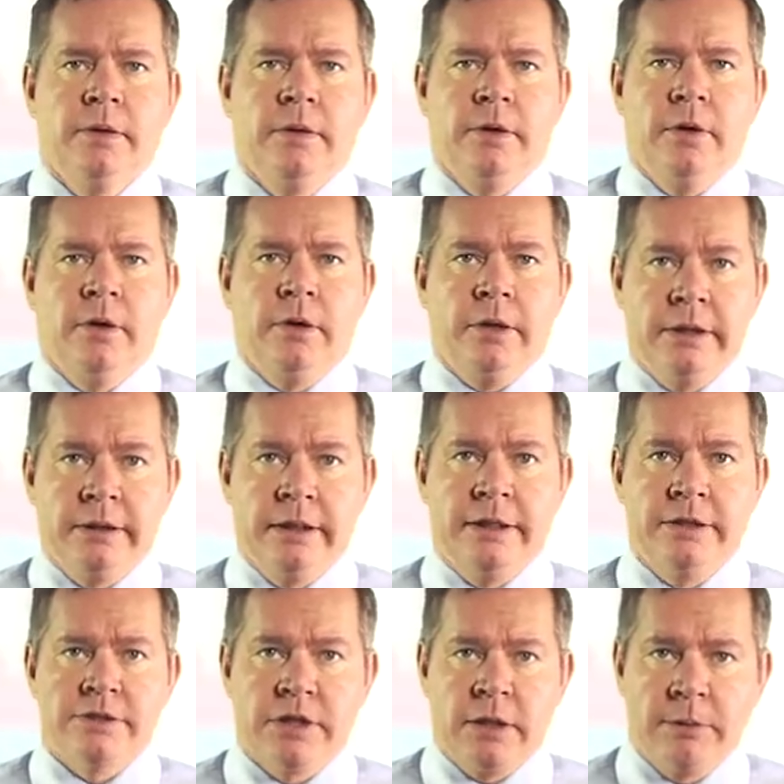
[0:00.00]
Alright, ladies
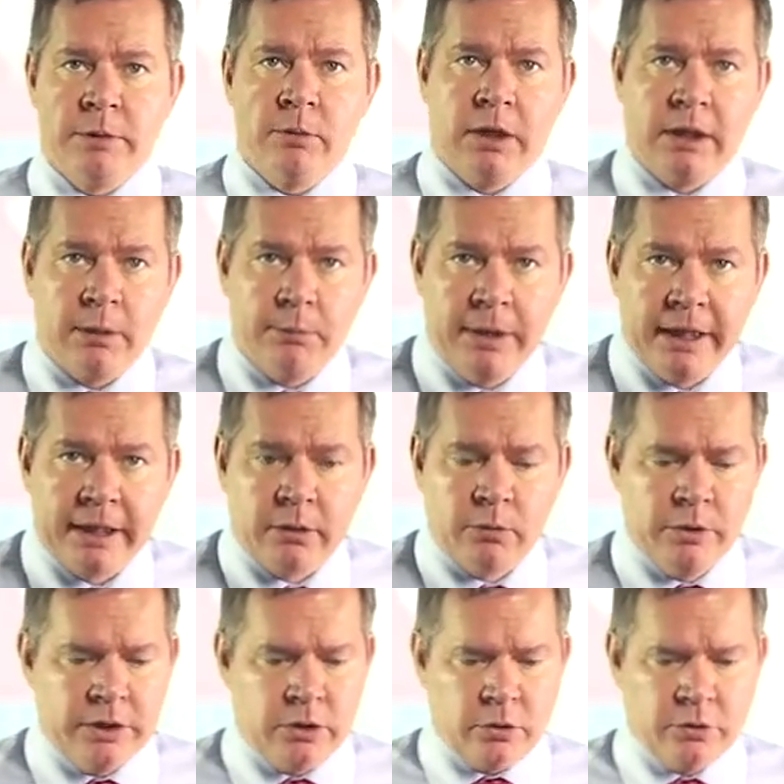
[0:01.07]
and gentlemen, welcome back.
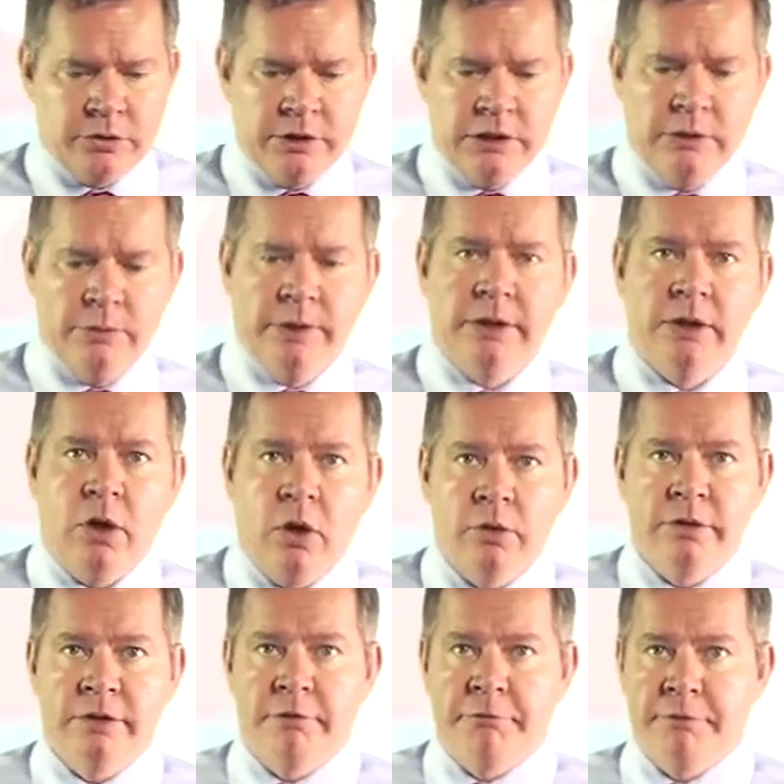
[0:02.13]
We're continuing on
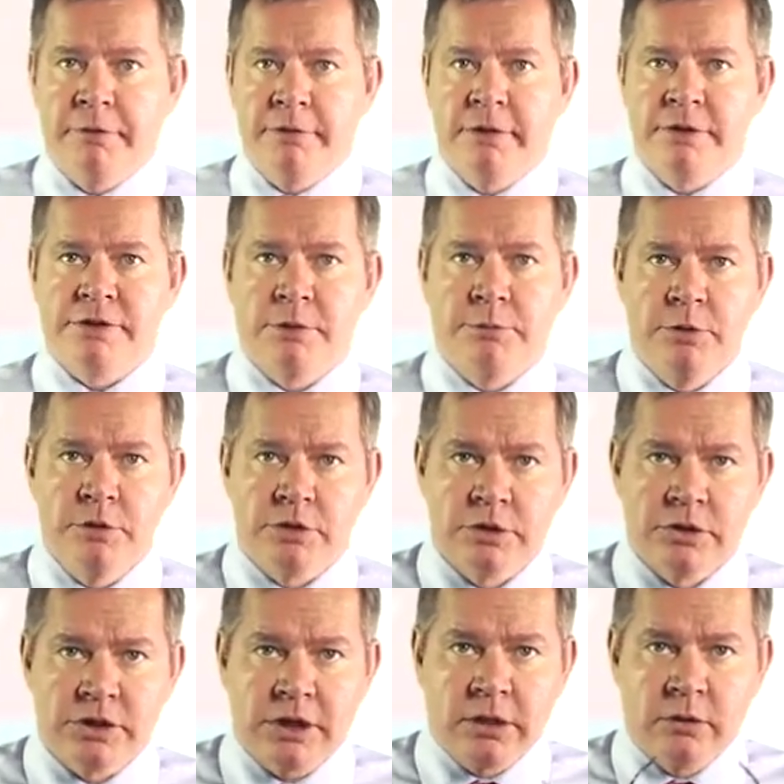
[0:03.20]
different distribution
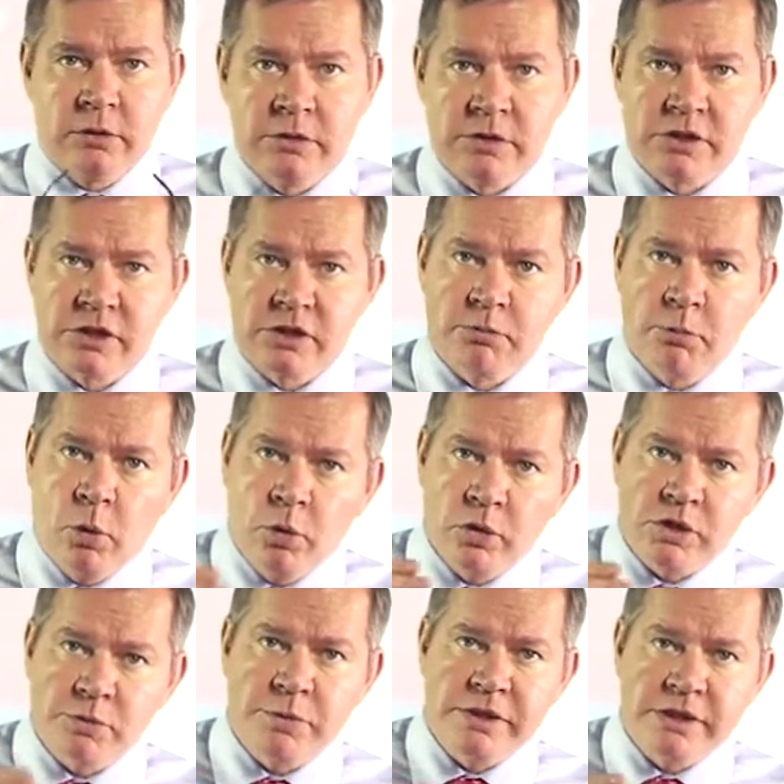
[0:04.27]
channels, more
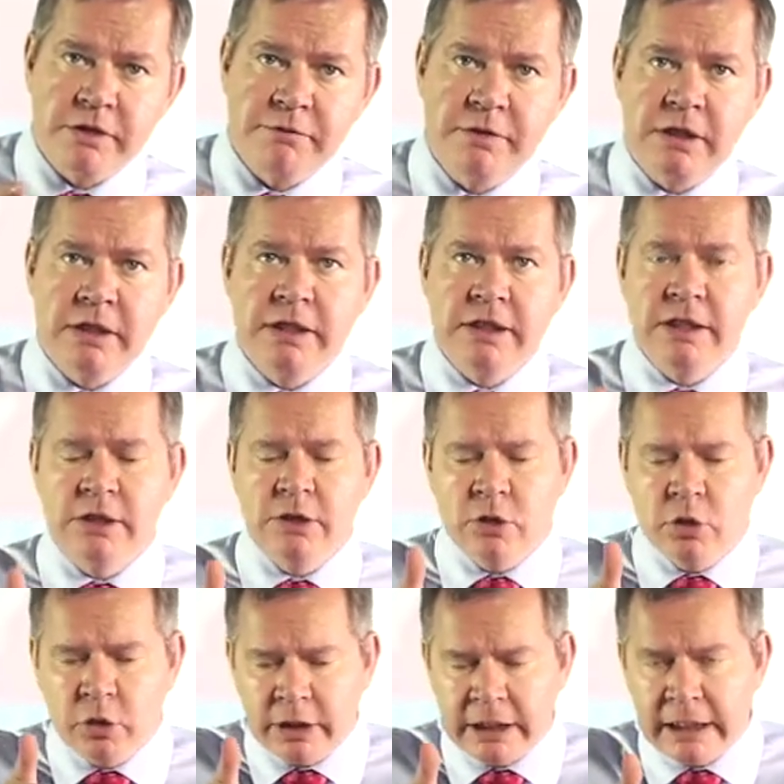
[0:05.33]
specifically
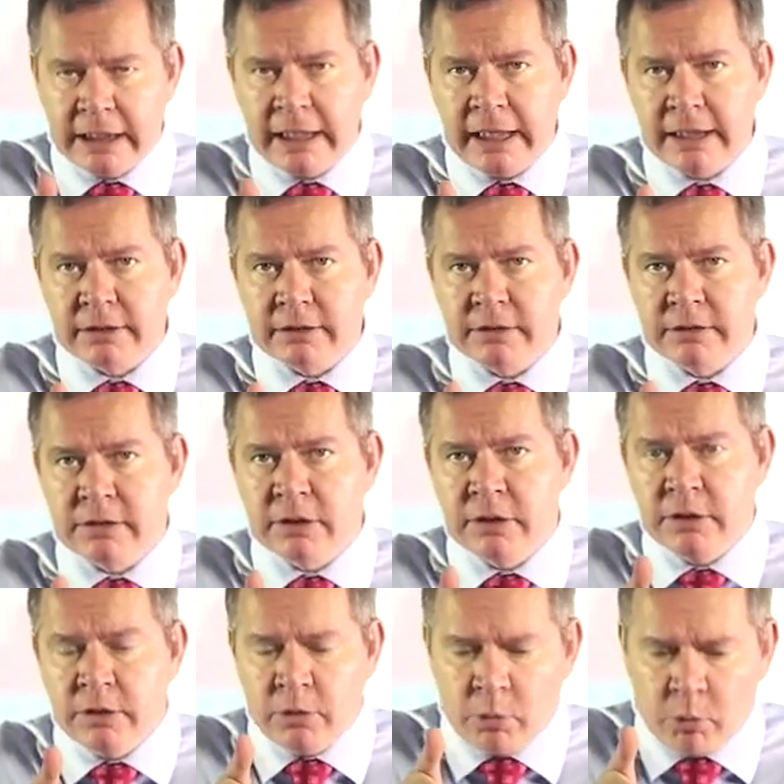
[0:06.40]
looking at
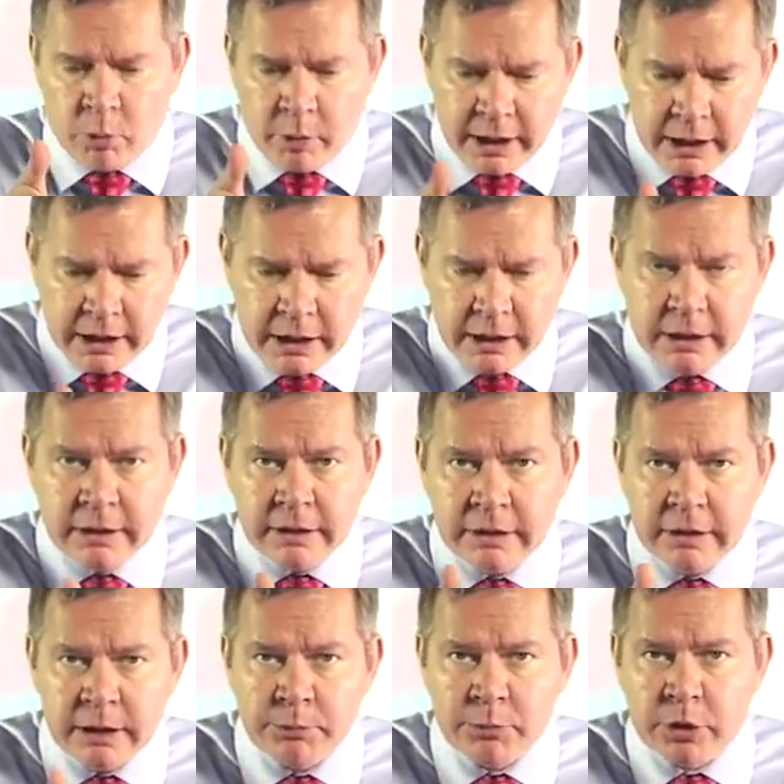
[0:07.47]
where
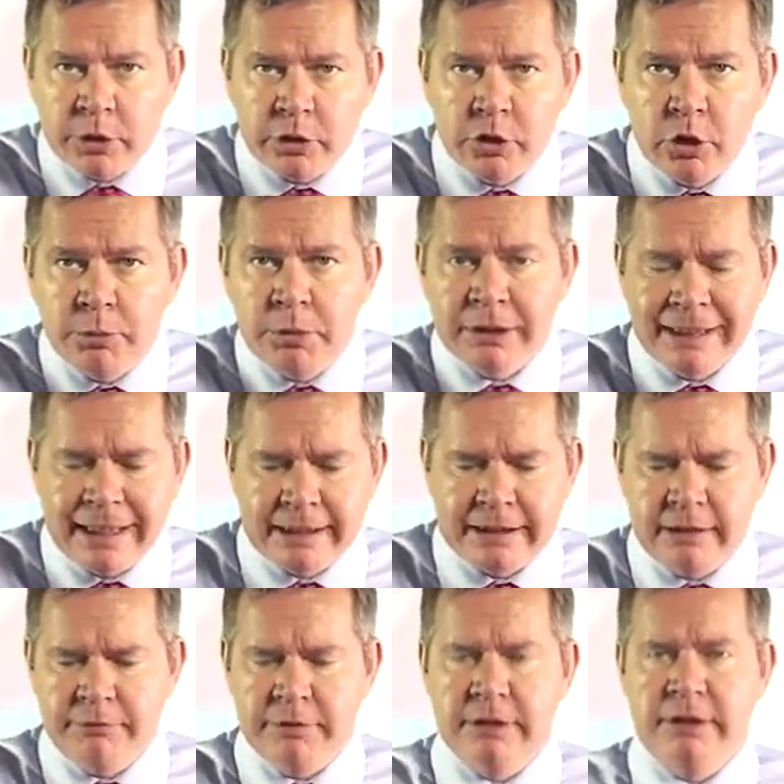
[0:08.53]
the procurement
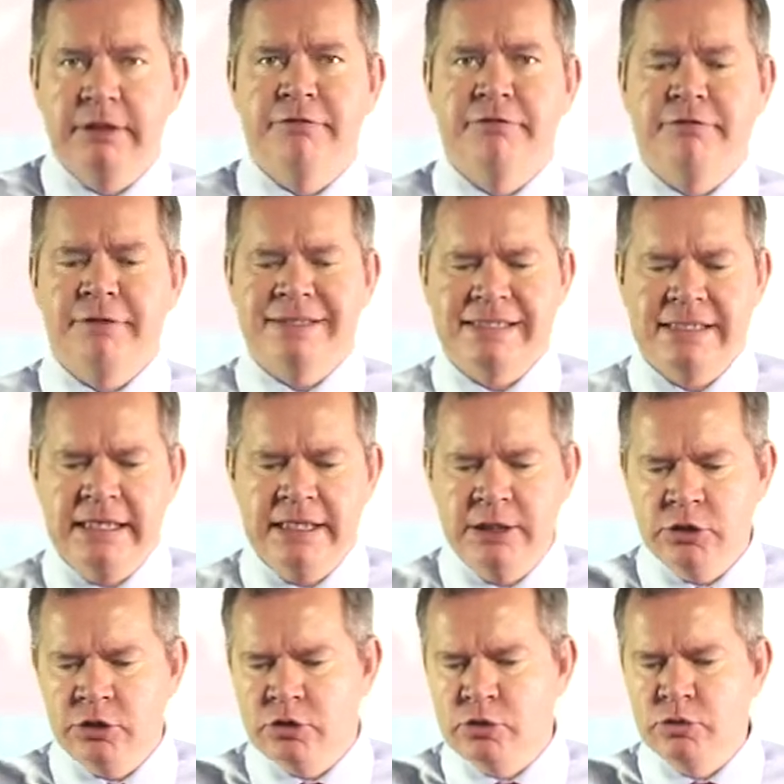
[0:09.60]
activity fits
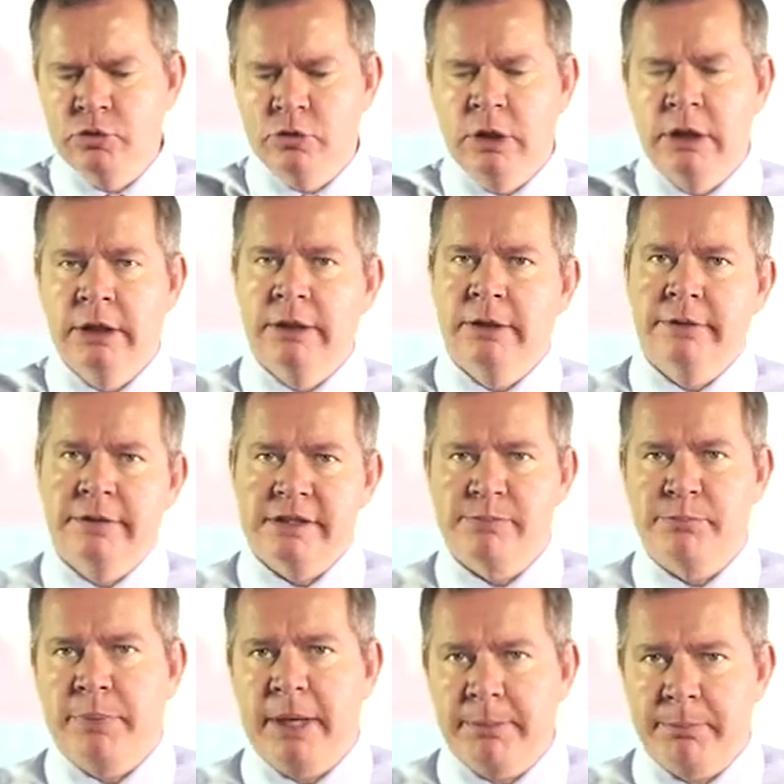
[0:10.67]
into this
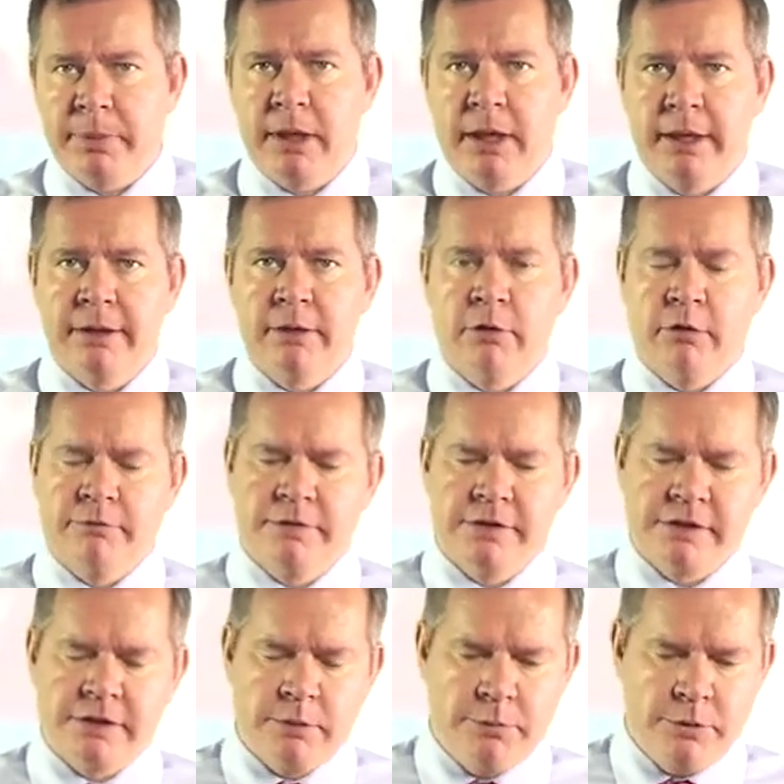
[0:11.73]
pipeline of
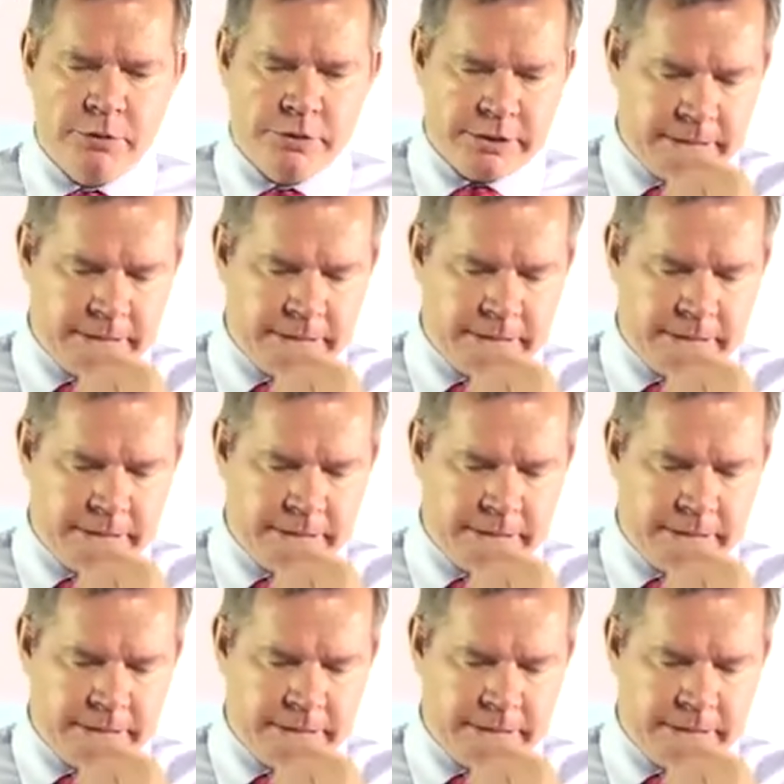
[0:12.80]
distribution.